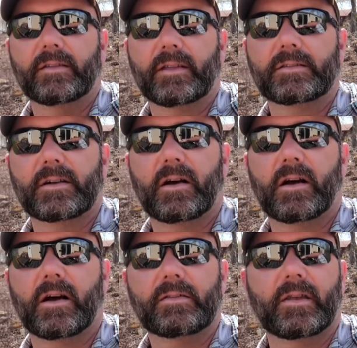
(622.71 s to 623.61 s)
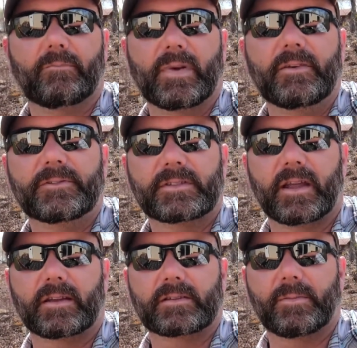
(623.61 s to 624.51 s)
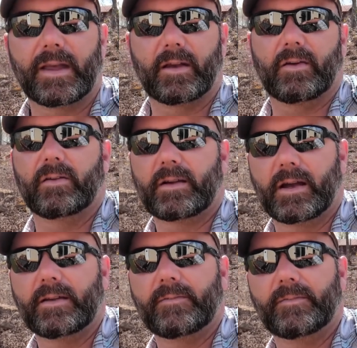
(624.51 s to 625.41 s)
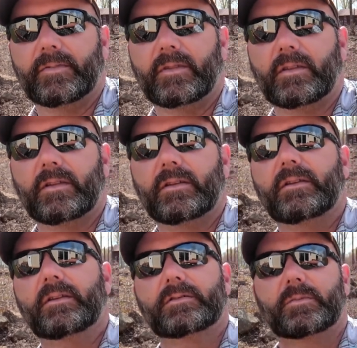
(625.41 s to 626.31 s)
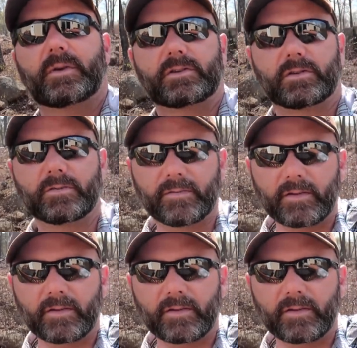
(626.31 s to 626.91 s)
These are the beefsteak tomato, okay? Here's a picture.